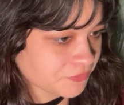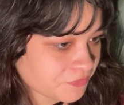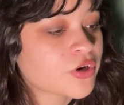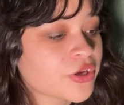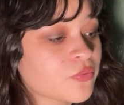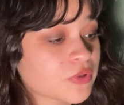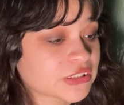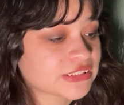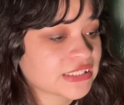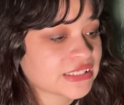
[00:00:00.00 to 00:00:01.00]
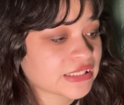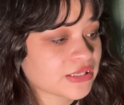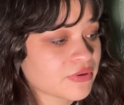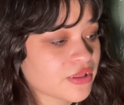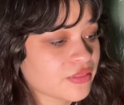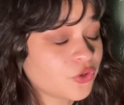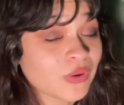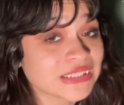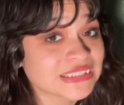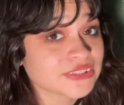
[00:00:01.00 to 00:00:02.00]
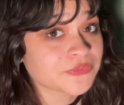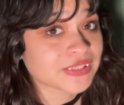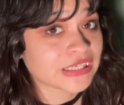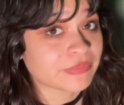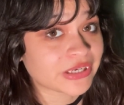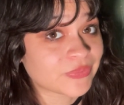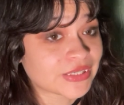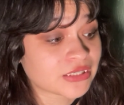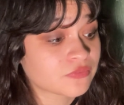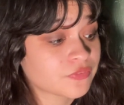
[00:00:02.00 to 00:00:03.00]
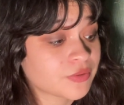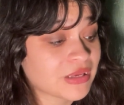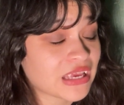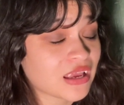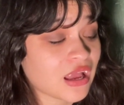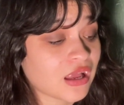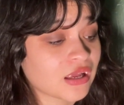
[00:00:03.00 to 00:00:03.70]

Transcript: What are you worst at dealing with? Noise is a really big one for me.